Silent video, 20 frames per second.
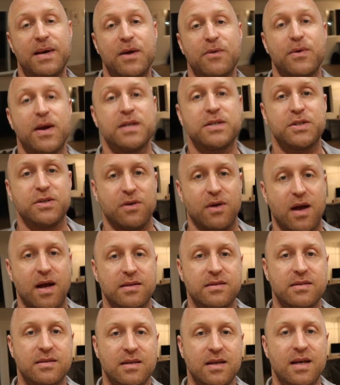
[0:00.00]
at
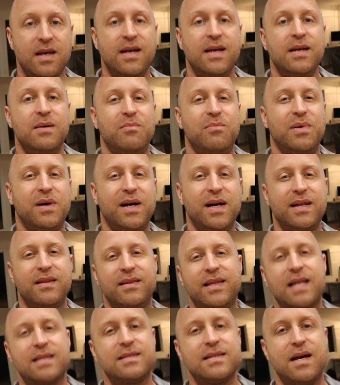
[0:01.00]
restaurants,
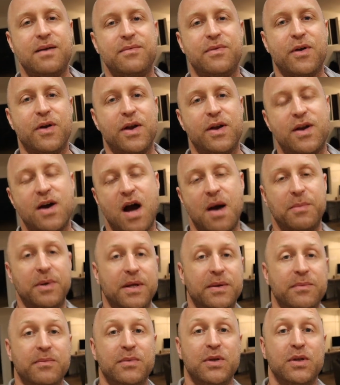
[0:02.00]
but that's not very
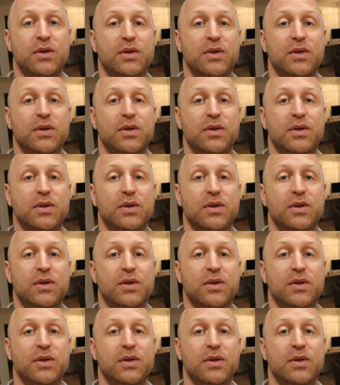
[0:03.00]
common.